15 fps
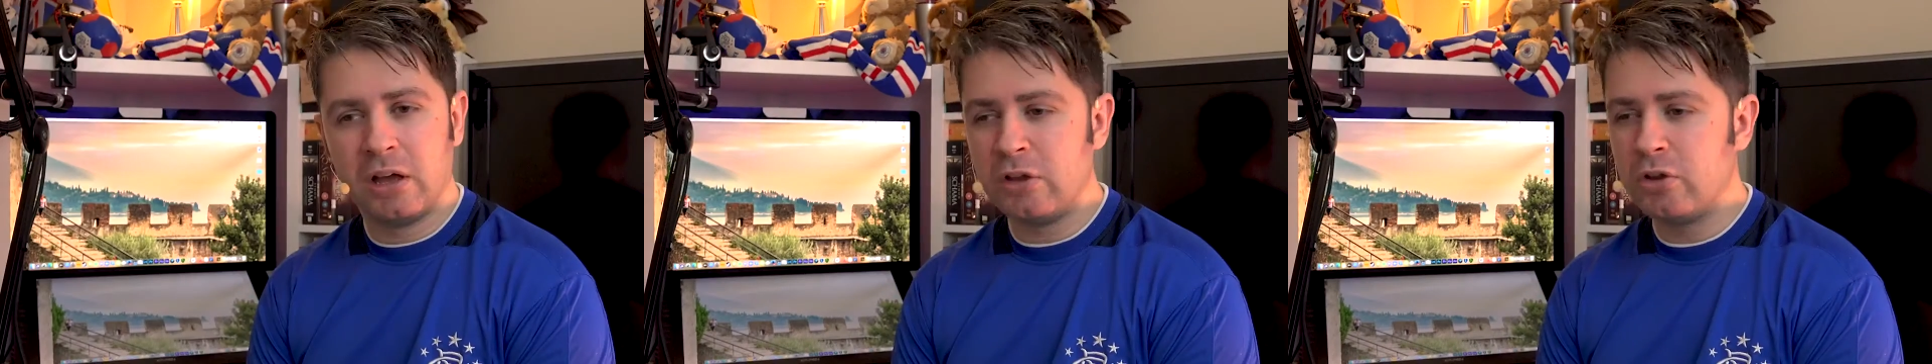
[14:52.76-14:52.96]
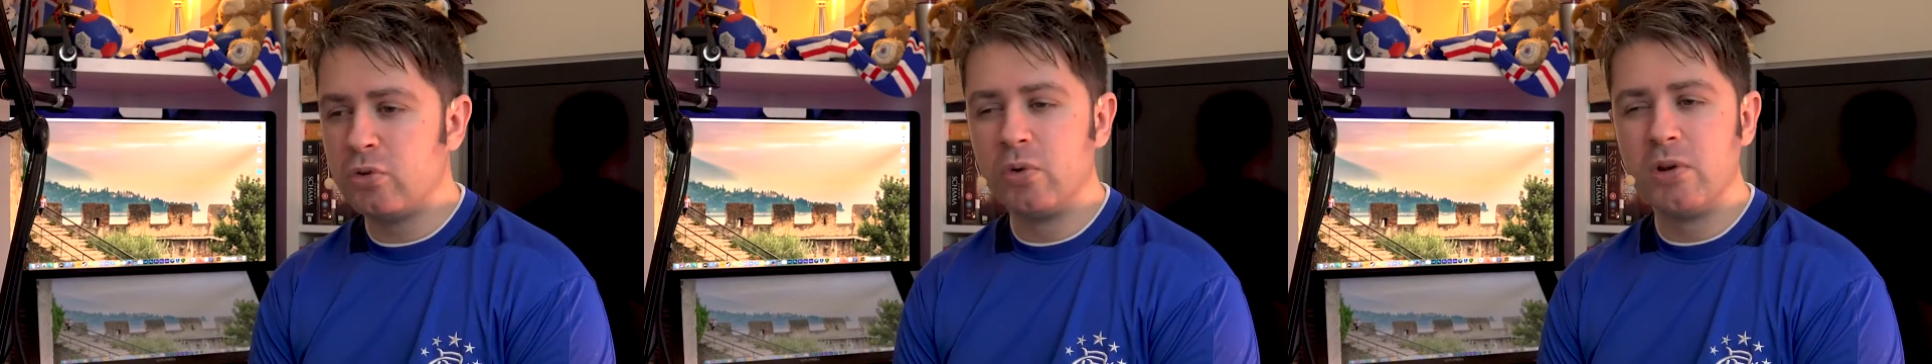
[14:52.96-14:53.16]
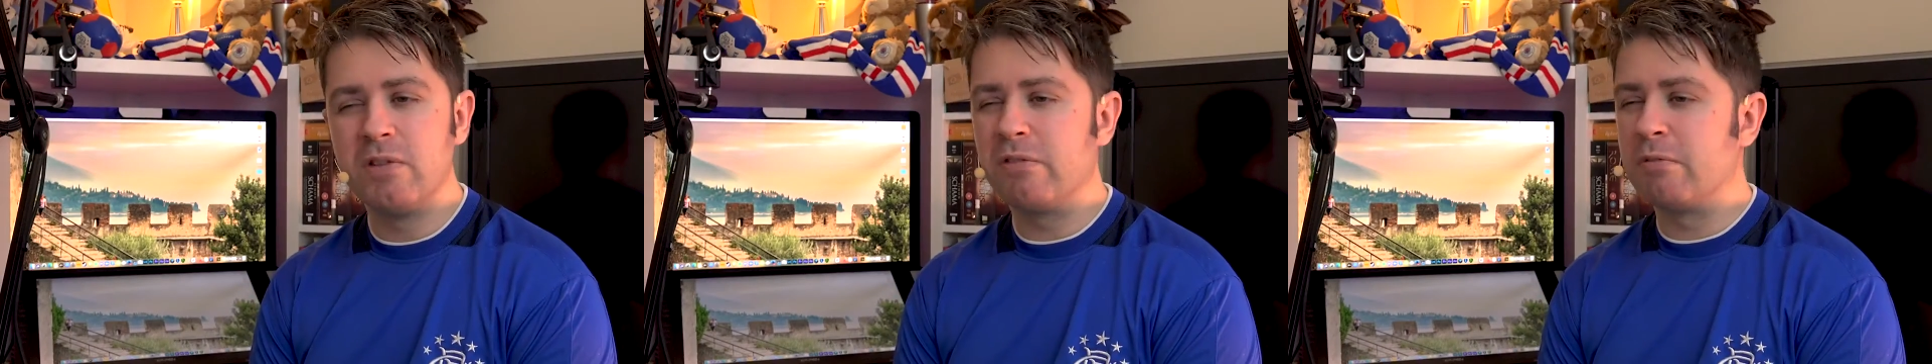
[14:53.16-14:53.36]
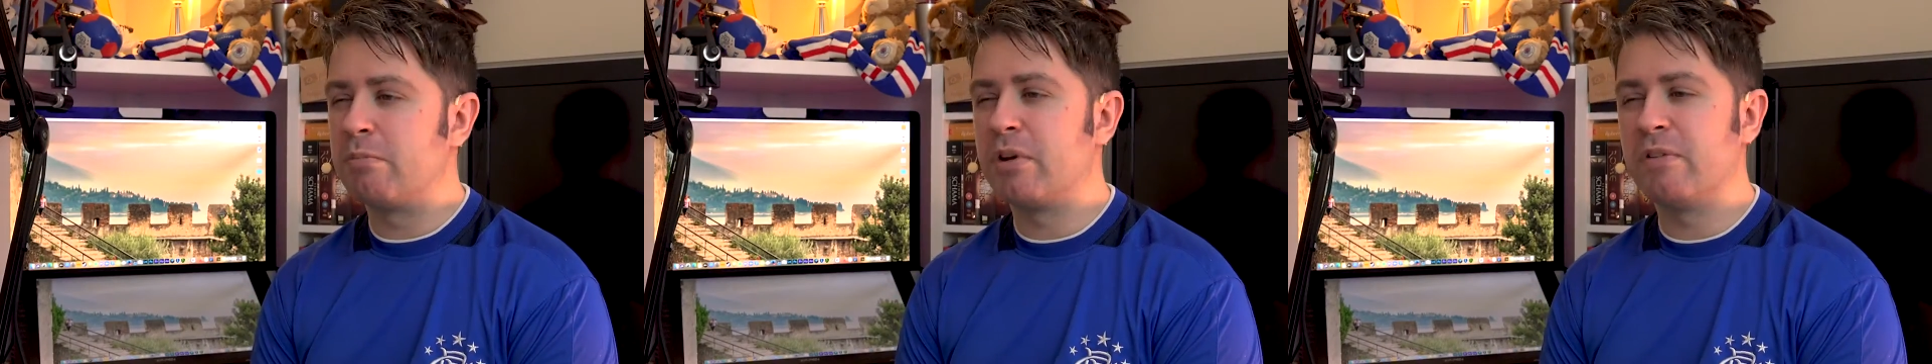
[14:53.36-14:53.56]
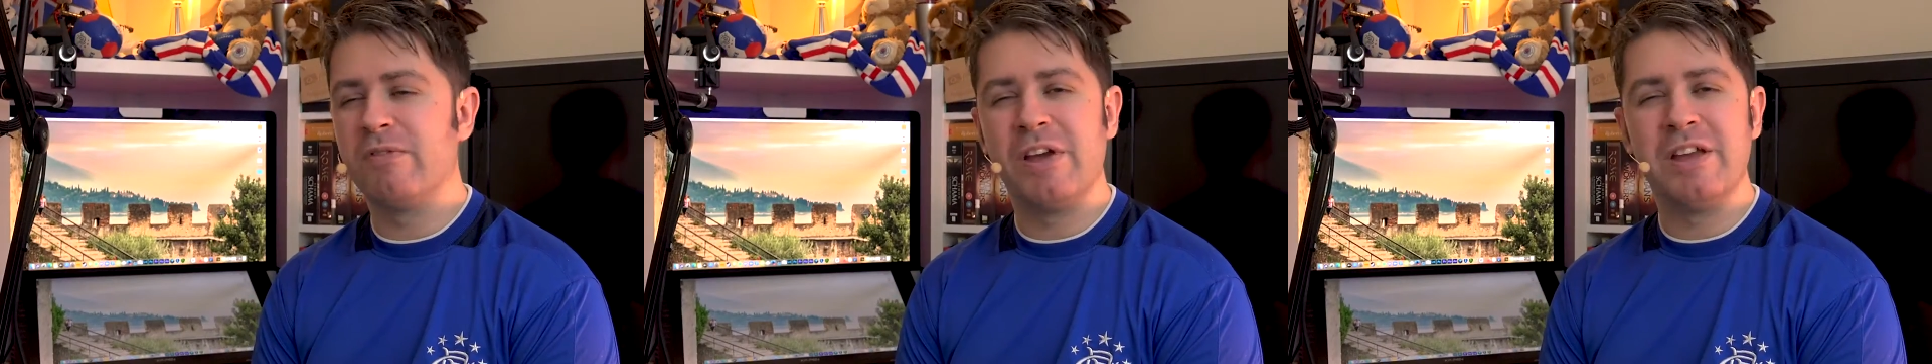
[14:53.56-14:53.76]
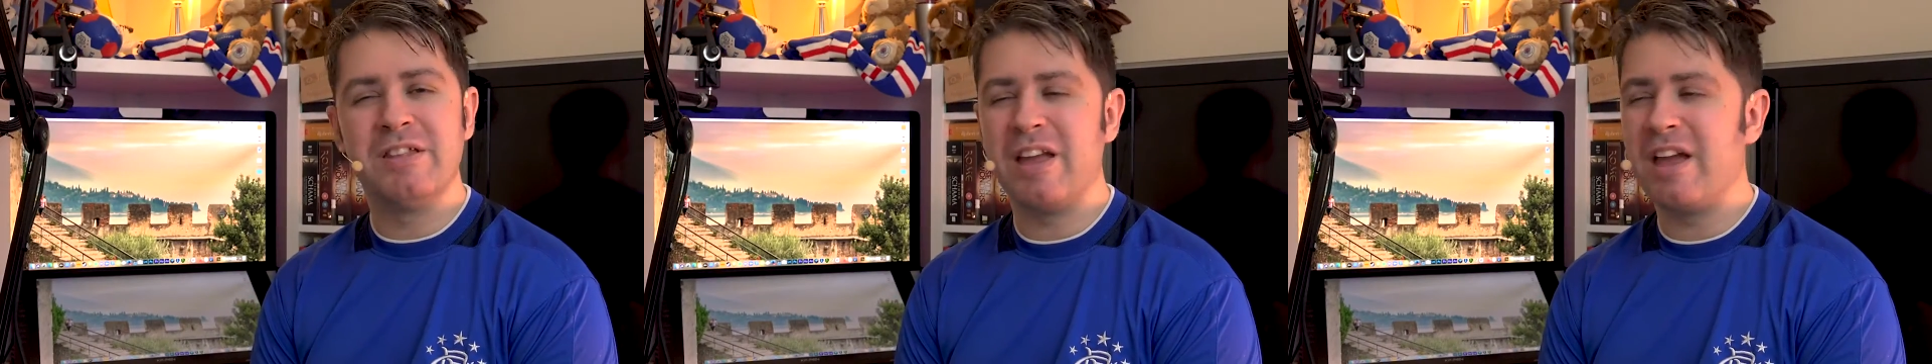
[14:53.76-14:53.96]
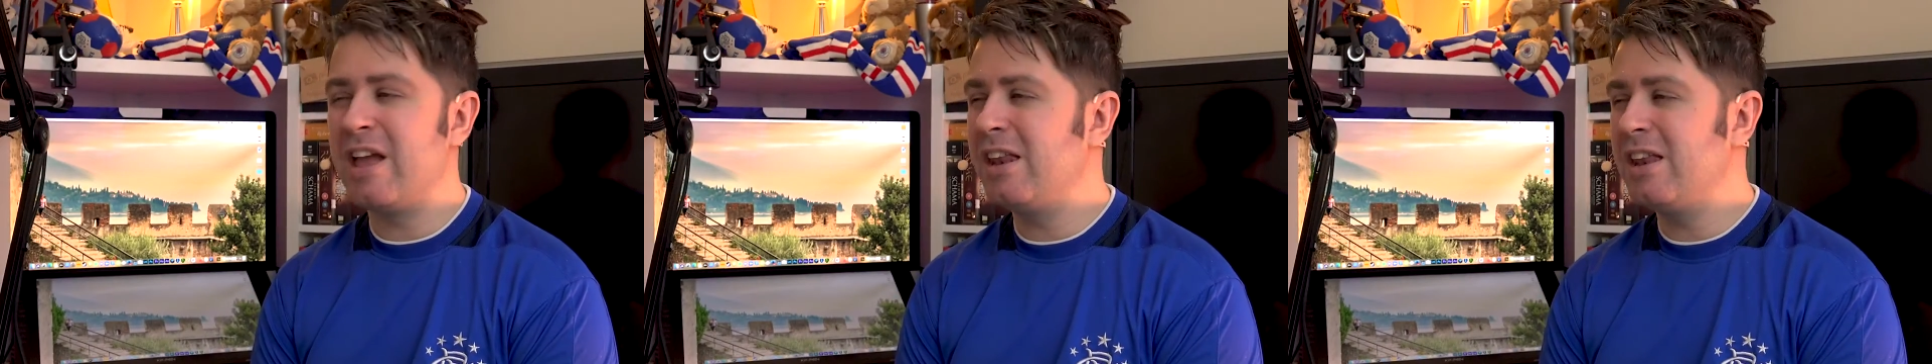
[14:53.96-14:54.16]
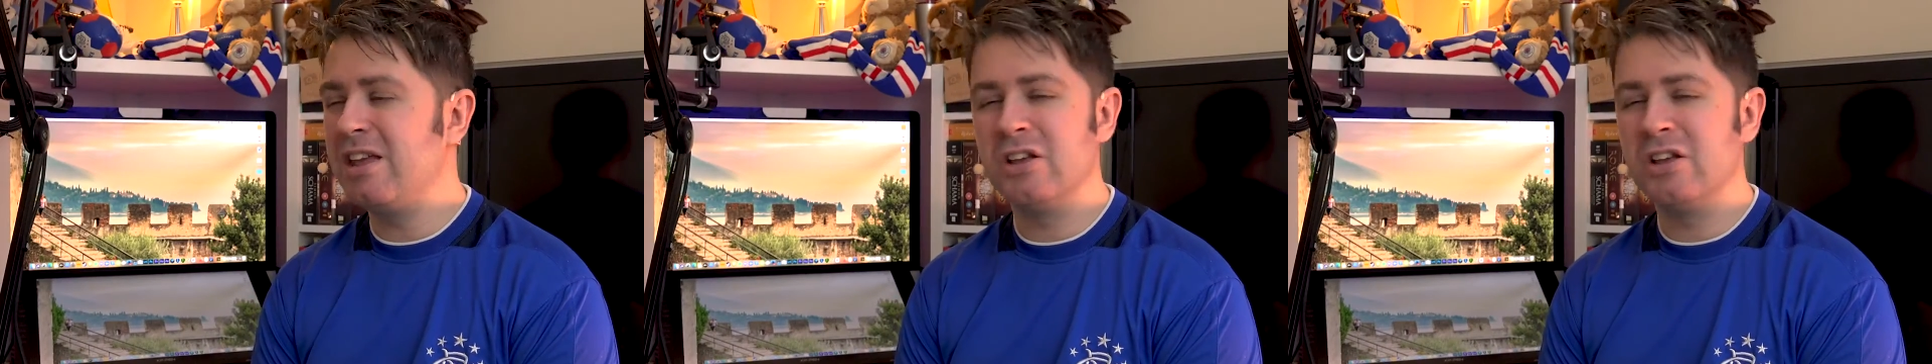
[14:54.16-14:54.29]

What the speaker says: and you don't even provide any